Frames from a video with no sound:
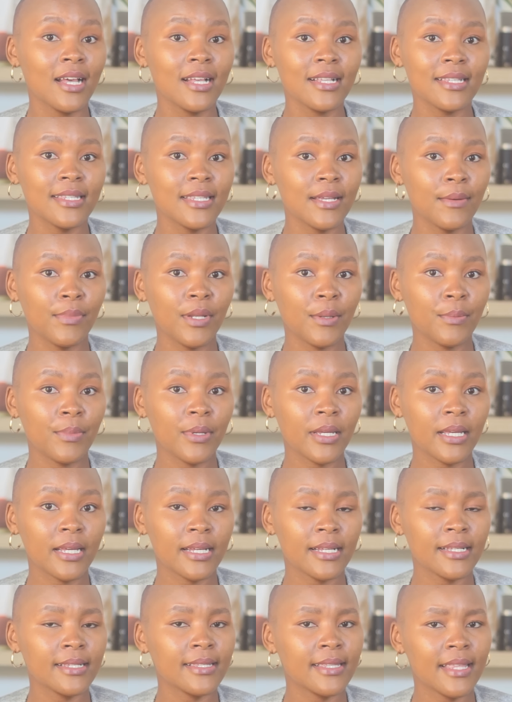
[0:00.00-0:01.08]
simply
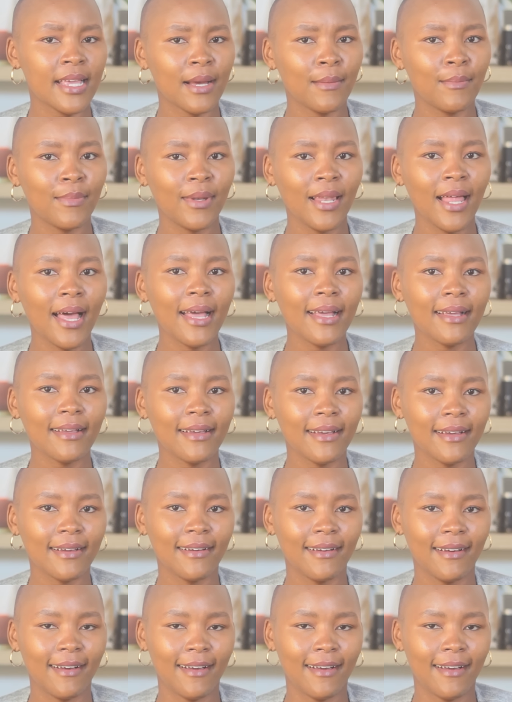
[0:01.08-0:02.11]
because they are black.